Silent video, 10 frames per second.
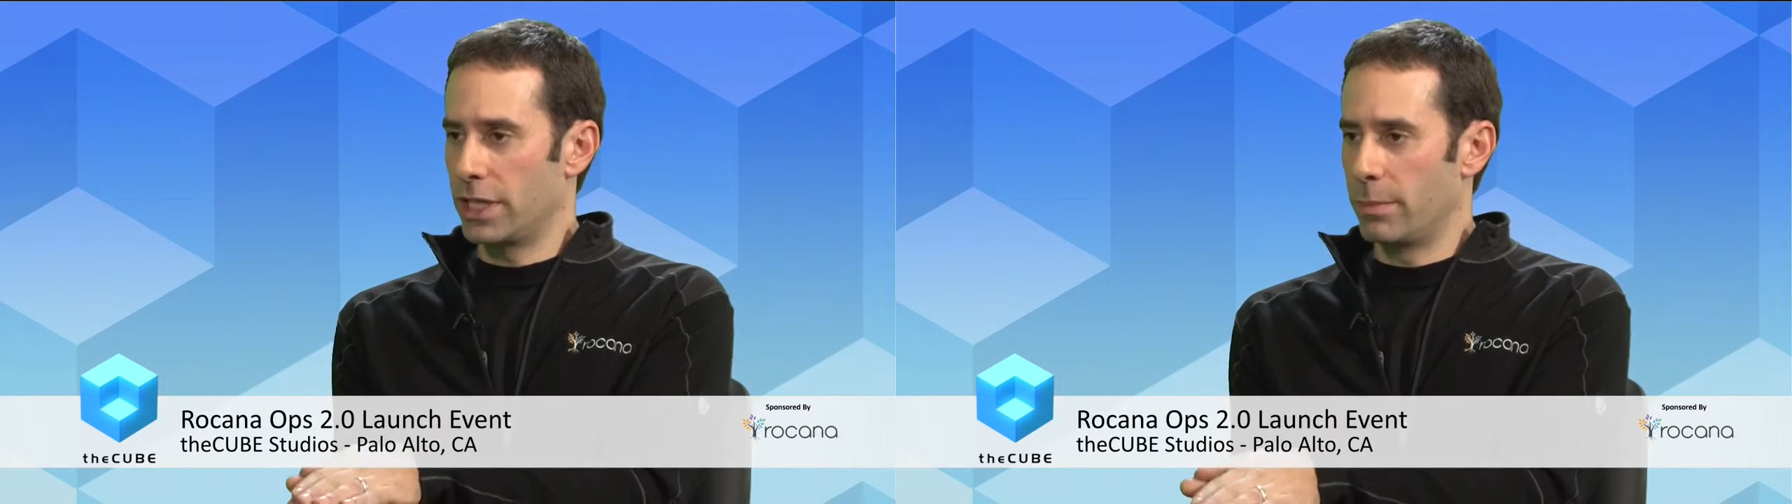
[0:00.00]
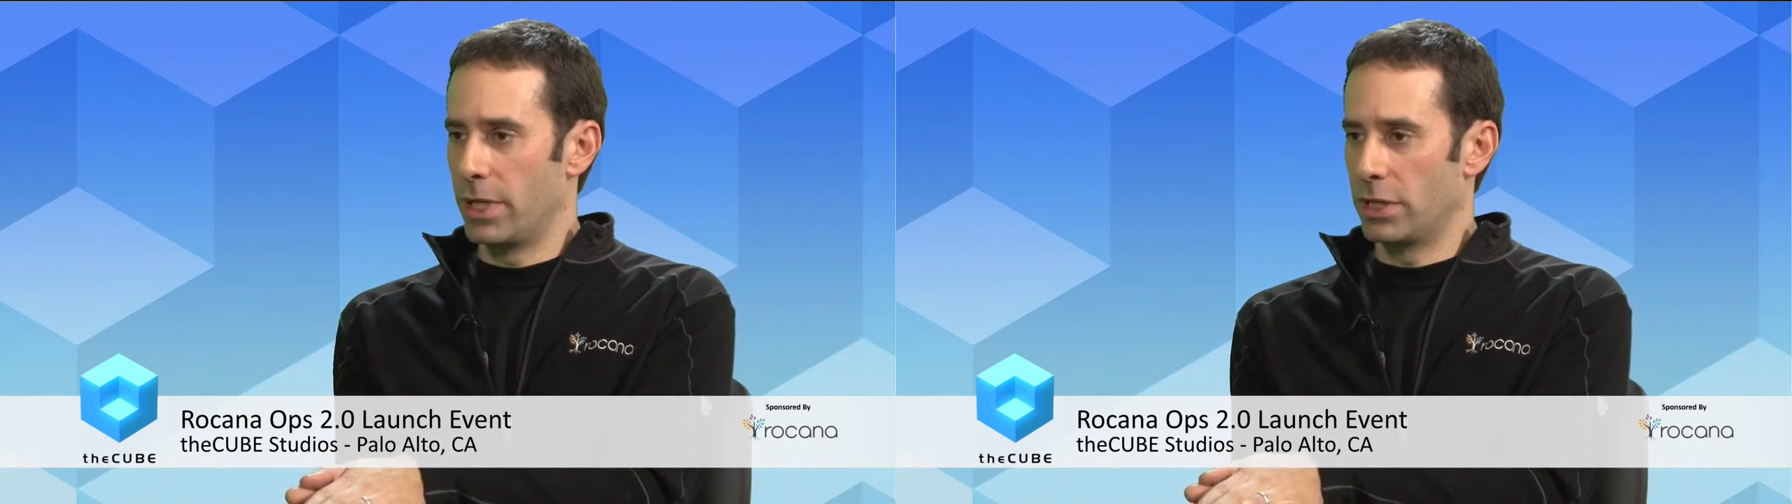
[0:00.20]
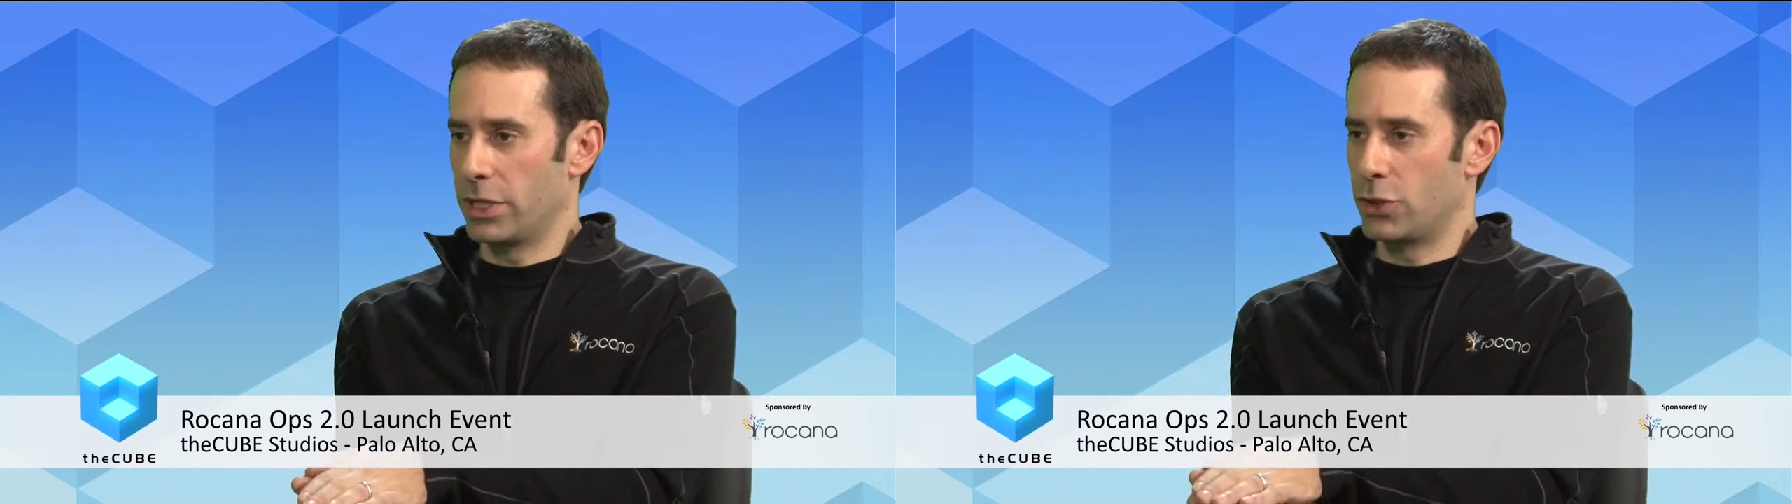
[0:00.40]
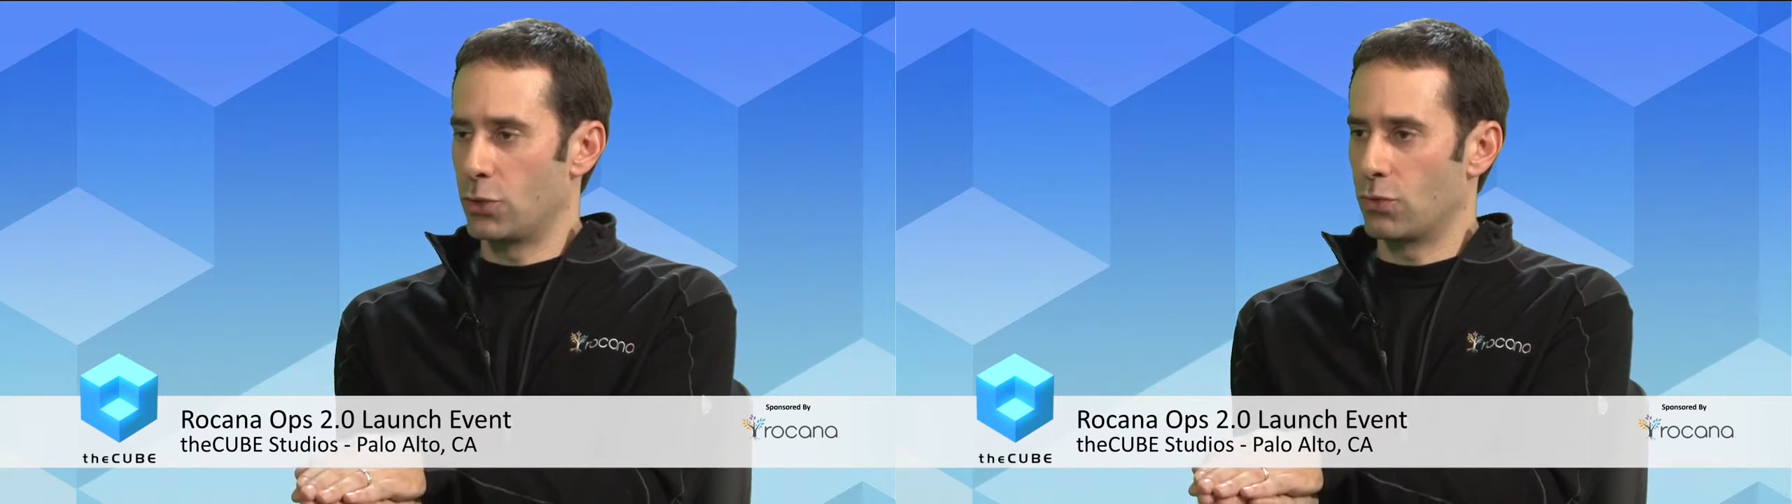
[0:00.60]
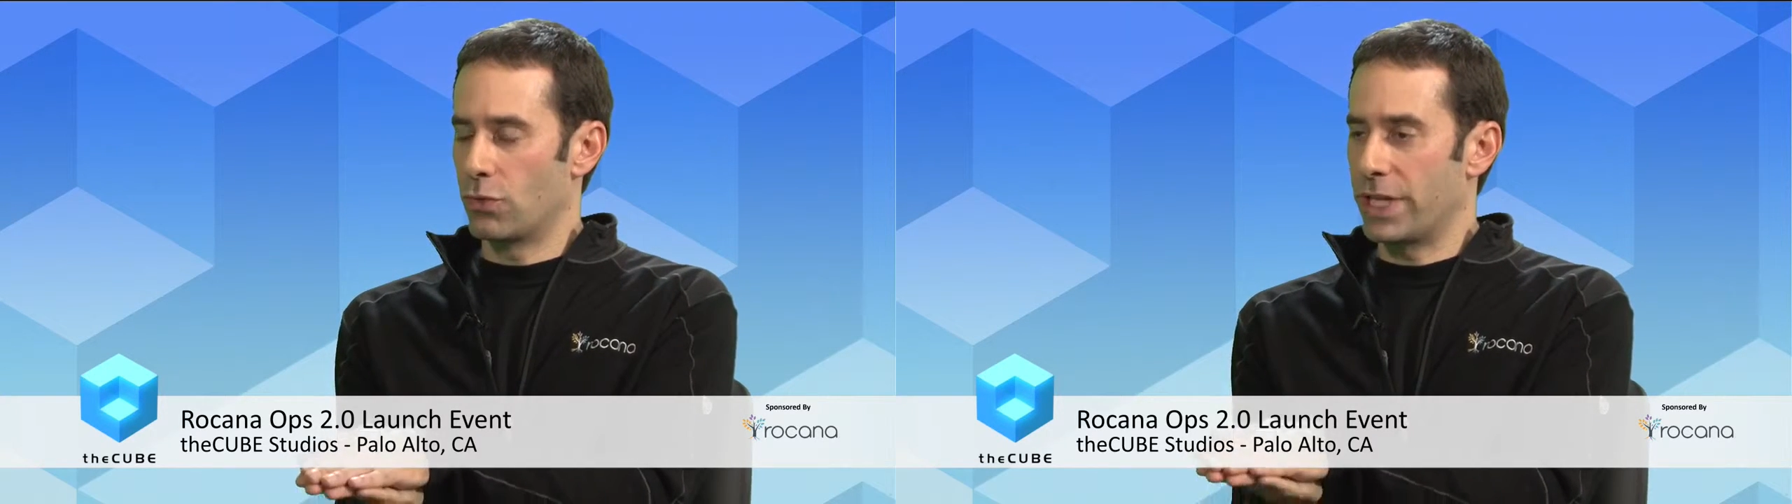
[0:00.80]
the ability
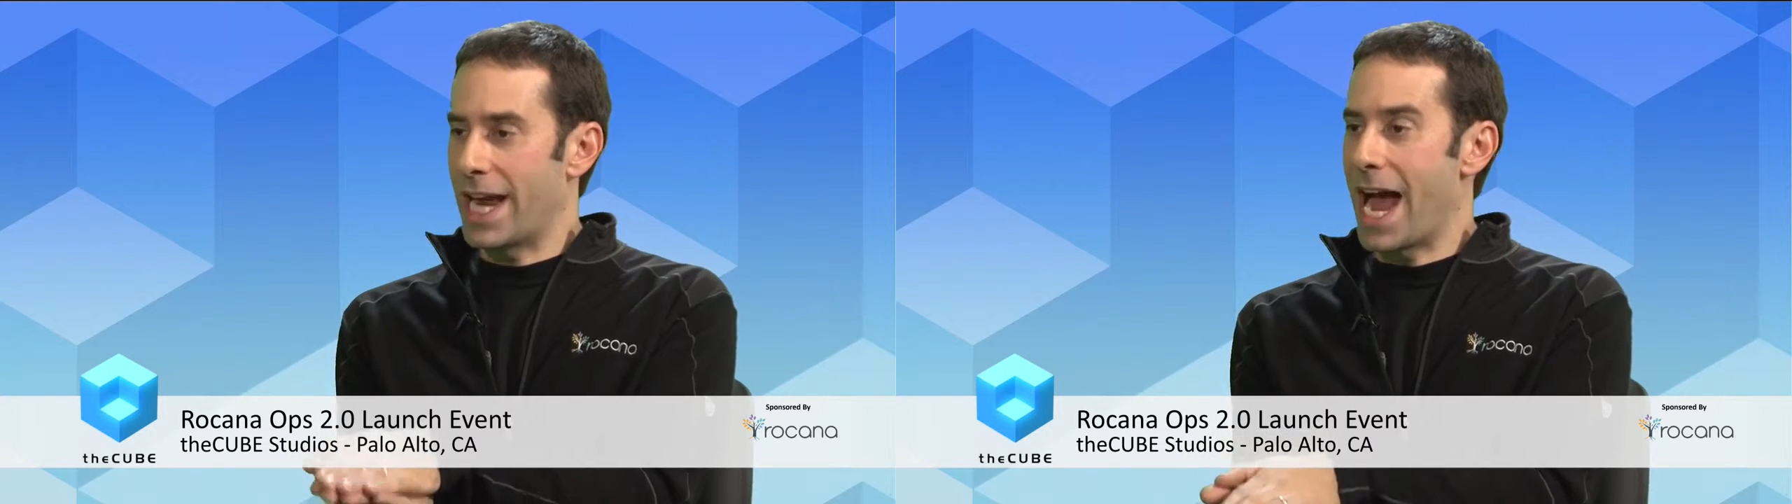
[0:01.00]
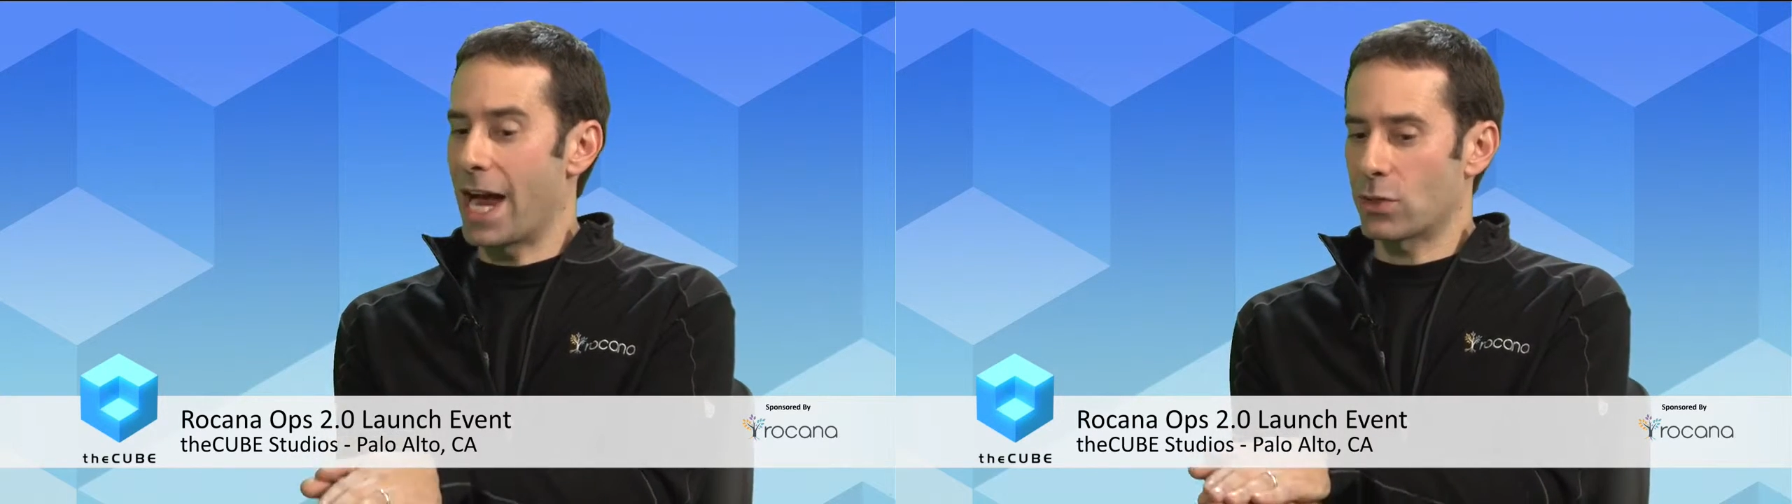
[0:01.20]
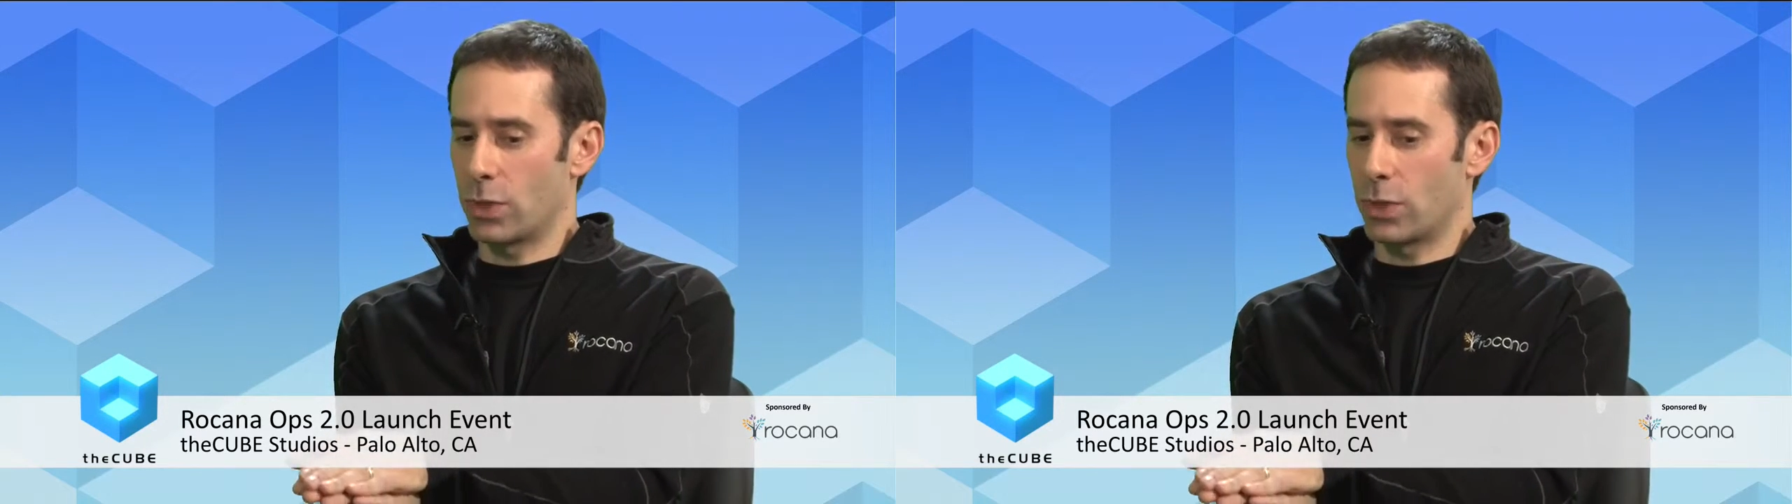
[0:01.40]
to react.